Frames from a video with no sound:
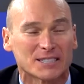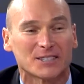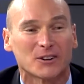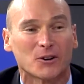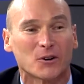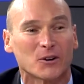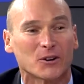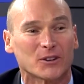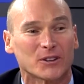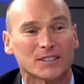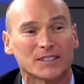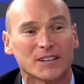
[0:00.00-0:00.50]
to
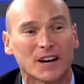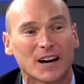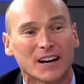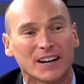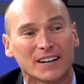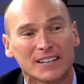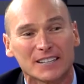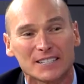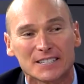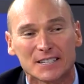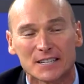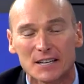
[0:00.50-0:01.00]

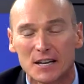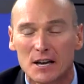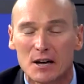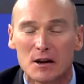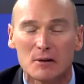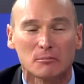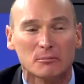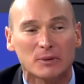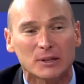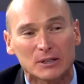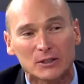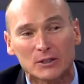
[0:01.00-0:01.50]
orthodontics.
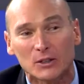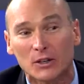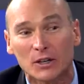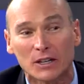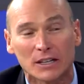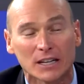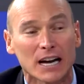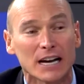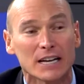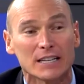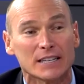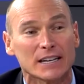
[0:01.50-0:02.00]
But look,
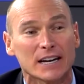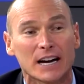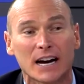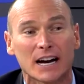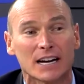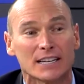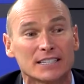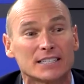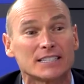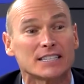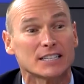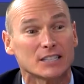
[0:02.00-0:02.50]
I
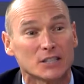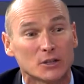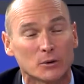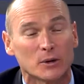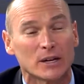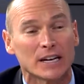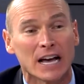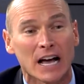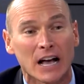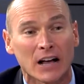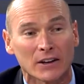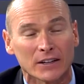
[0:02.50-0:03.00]
see the
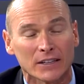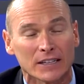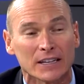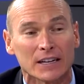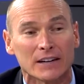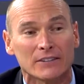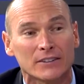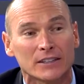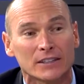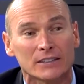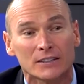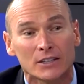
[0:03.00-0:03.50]
reality
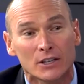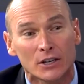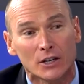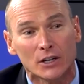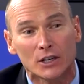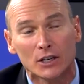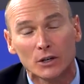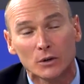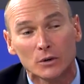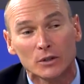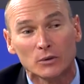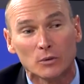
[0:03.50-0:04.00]
of it.
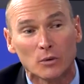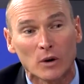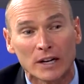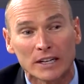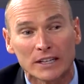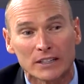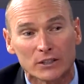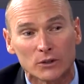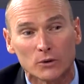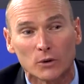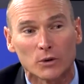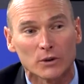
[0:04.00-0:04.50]
Who would want to
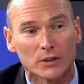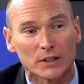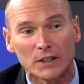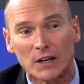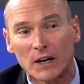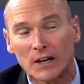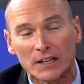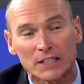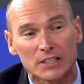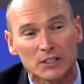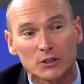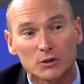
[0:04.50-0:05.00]
do
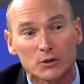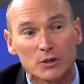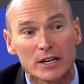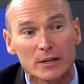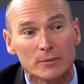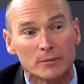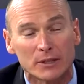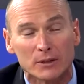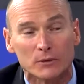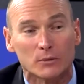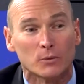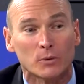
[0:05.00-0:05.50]
orthodontics
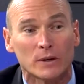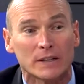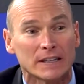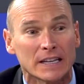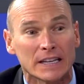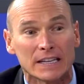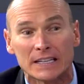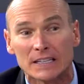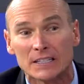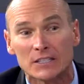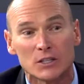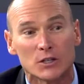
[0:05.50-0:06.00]
treatment when they
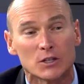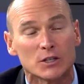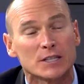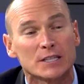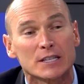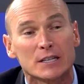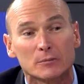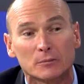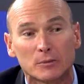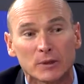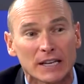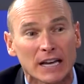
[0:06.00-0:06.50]
could just
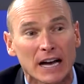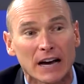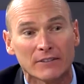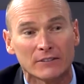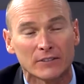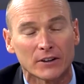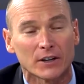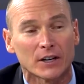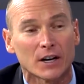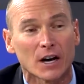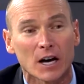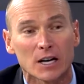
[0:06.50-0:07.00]
simply have
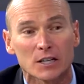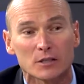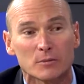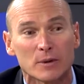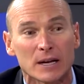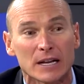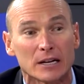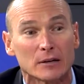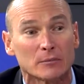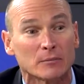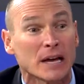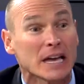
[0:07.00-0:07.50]
their
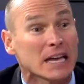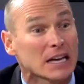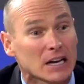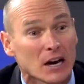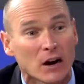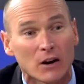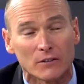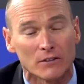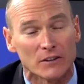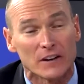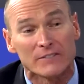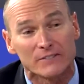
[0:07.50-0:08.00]
cosmetic
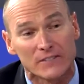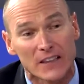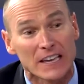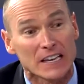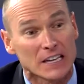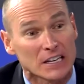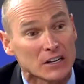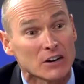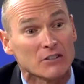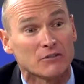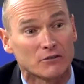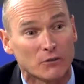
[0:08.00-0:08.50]
makeover? If they
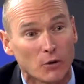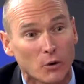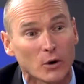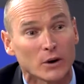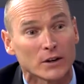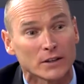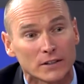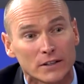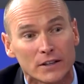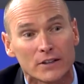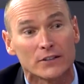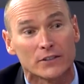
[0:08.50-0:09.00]
can
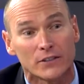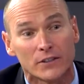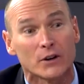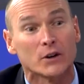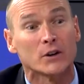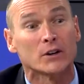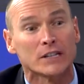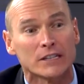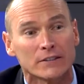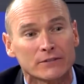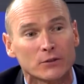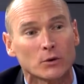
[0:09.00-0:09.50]
afford the
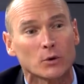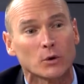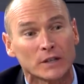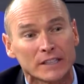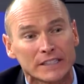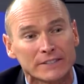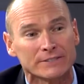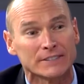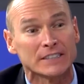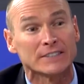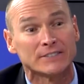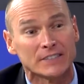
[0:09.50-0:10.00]
$30,000,
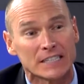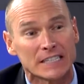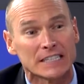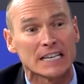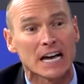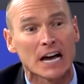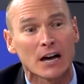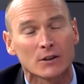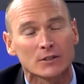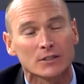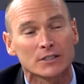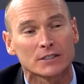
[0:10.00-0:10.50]
$40,000,
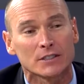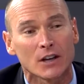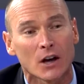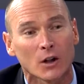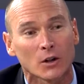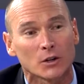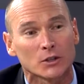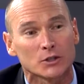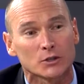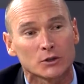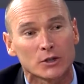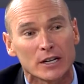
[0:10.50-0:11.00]

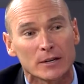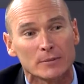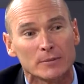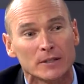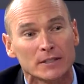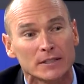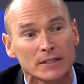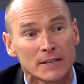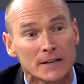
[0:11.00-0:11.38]
$50,000 treatment